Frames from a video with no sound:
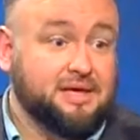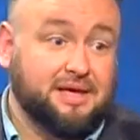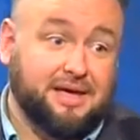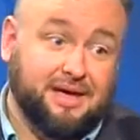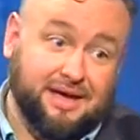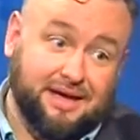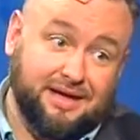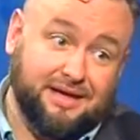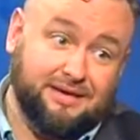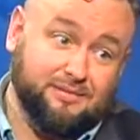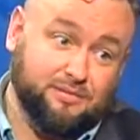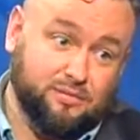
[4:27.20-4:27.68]

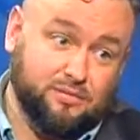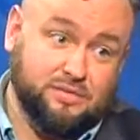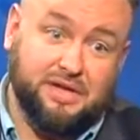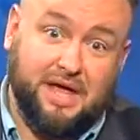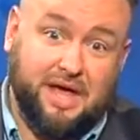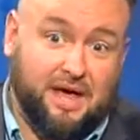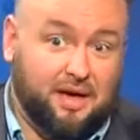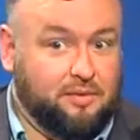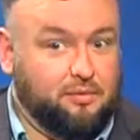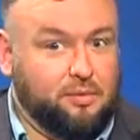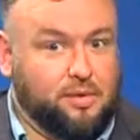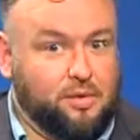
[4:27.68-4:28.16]
And
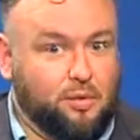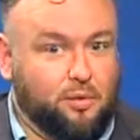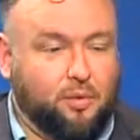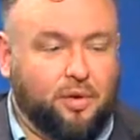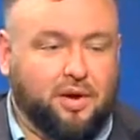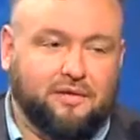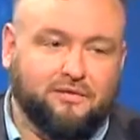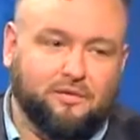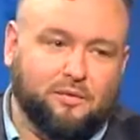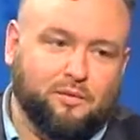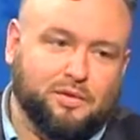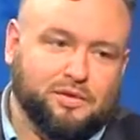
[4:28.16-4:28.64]
yeah, and we were
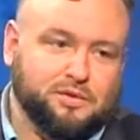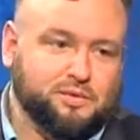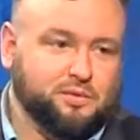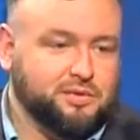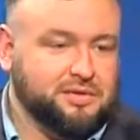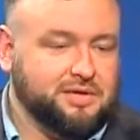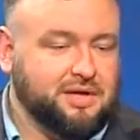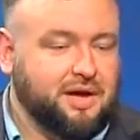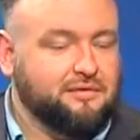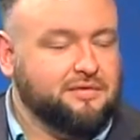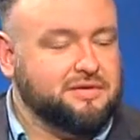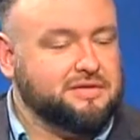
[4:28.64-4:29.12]
one of them, which
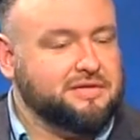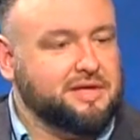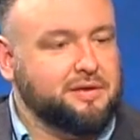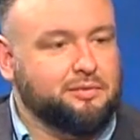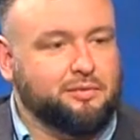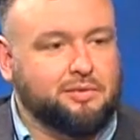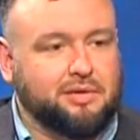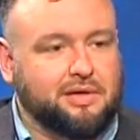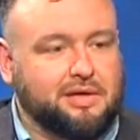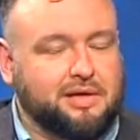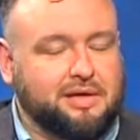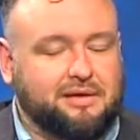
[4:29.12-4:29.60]
was obviously
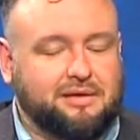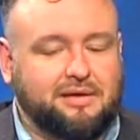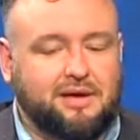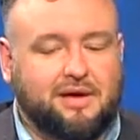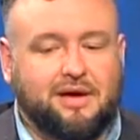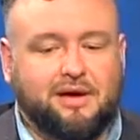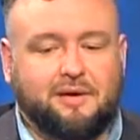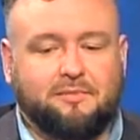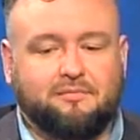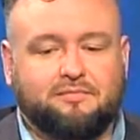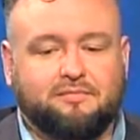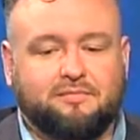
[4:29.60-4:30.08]
really,
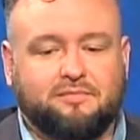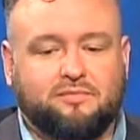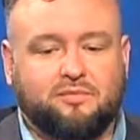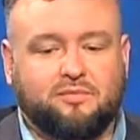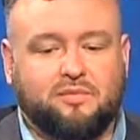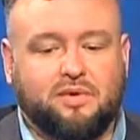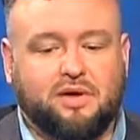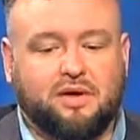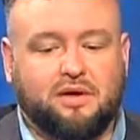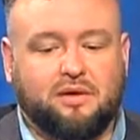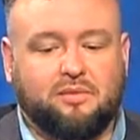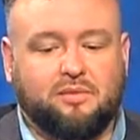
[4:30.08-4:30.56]

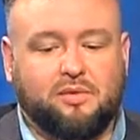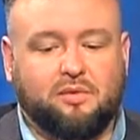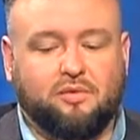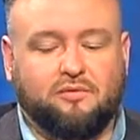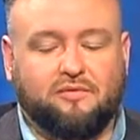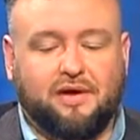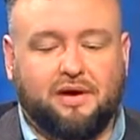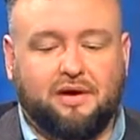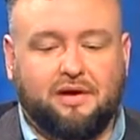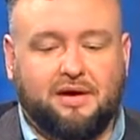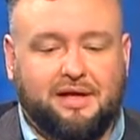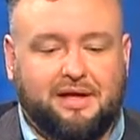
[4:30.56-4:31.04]
we were
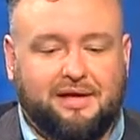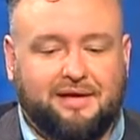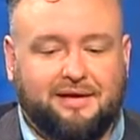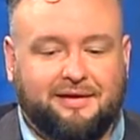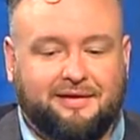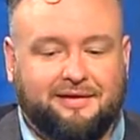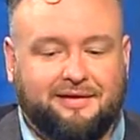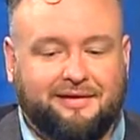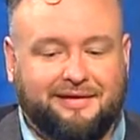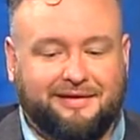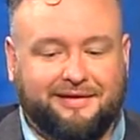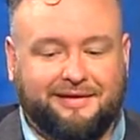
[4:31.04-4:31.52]
very
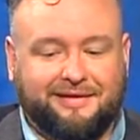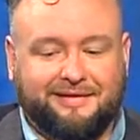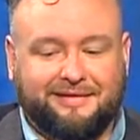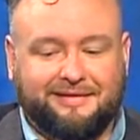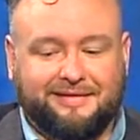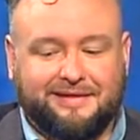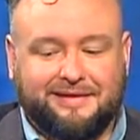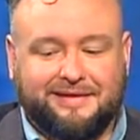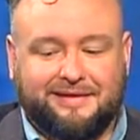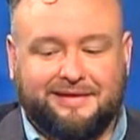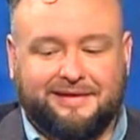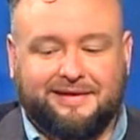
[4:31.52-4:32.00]

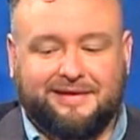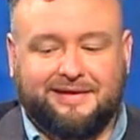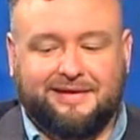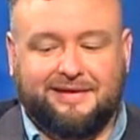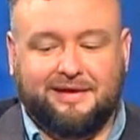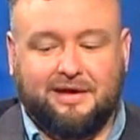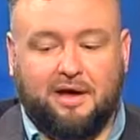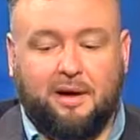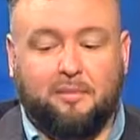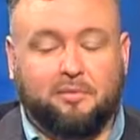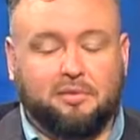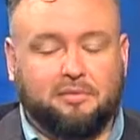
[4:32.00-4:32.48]

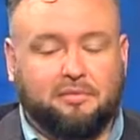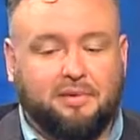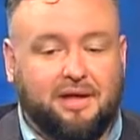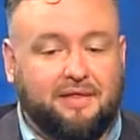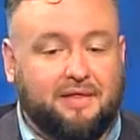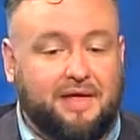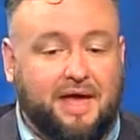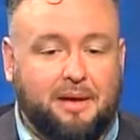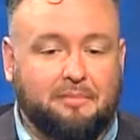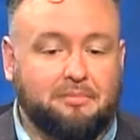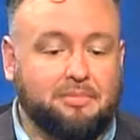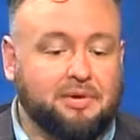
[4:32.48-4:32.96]
humbled by
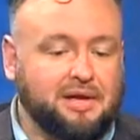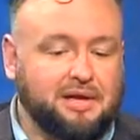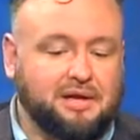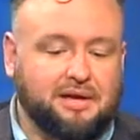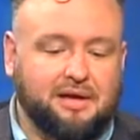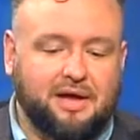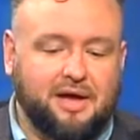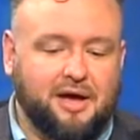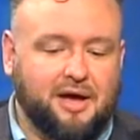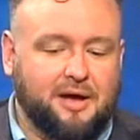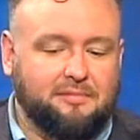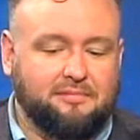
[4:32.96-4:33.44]
that. But
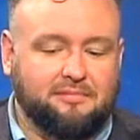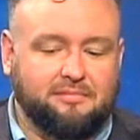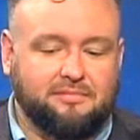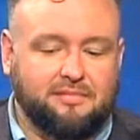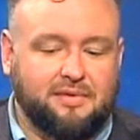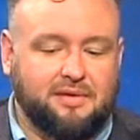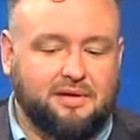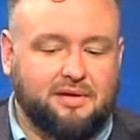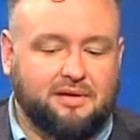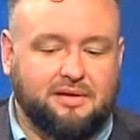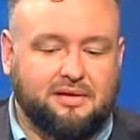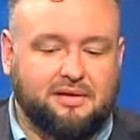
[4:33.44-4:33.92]

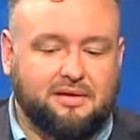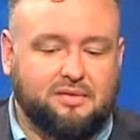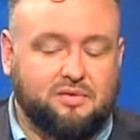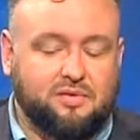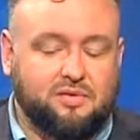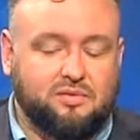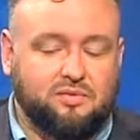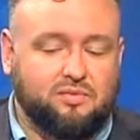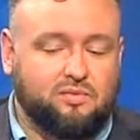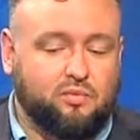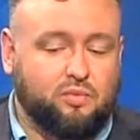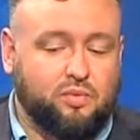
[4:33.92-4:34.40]

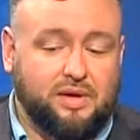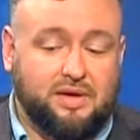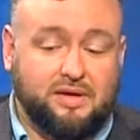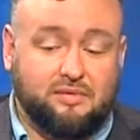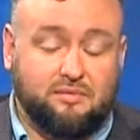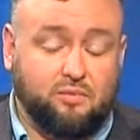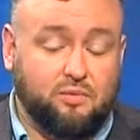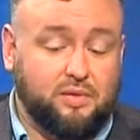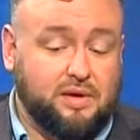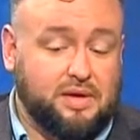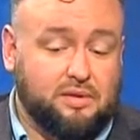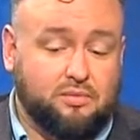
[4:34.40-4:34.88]

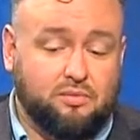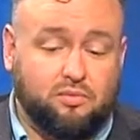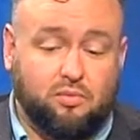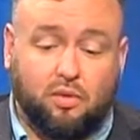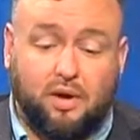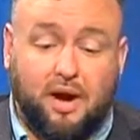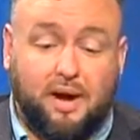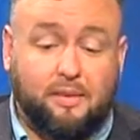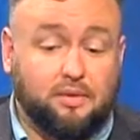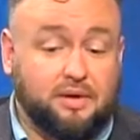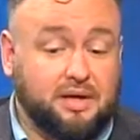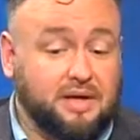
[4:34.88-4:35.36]
we
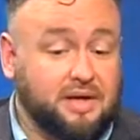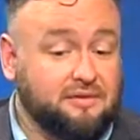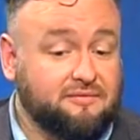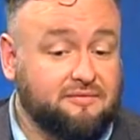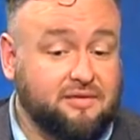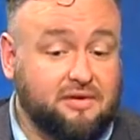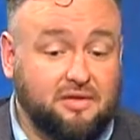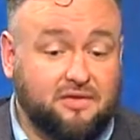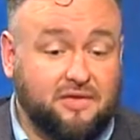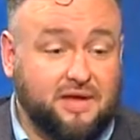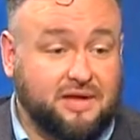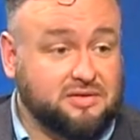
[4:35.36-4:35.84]
were able to get
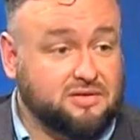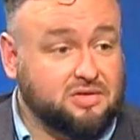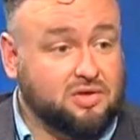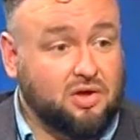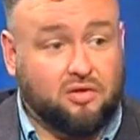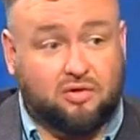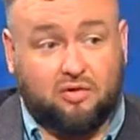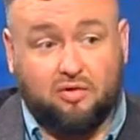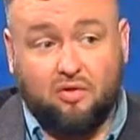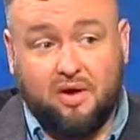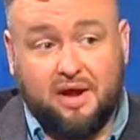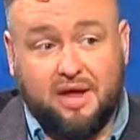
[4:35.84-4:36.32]
a
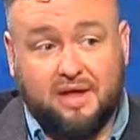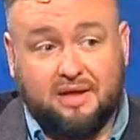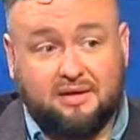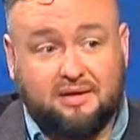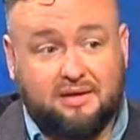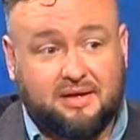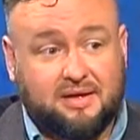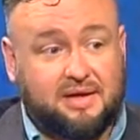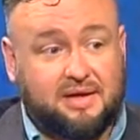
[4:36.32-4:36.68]
$50,000 grant